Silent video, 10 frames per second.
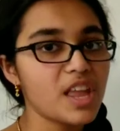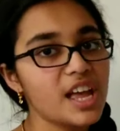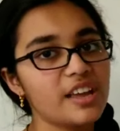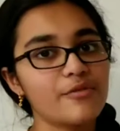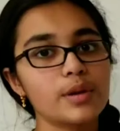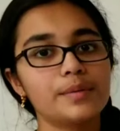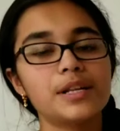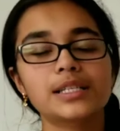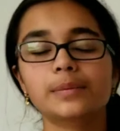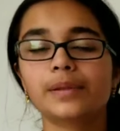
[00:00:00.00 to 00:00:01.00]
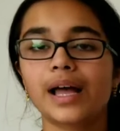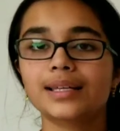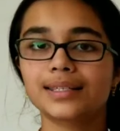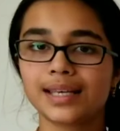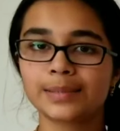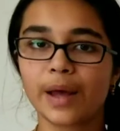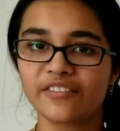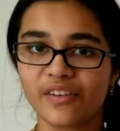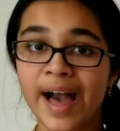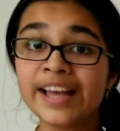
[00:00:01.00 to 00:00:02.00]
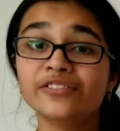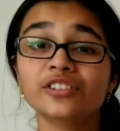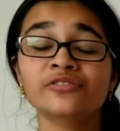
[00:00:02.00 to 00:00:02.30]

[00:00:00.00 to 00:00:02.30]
If we multiply 6 by 5 and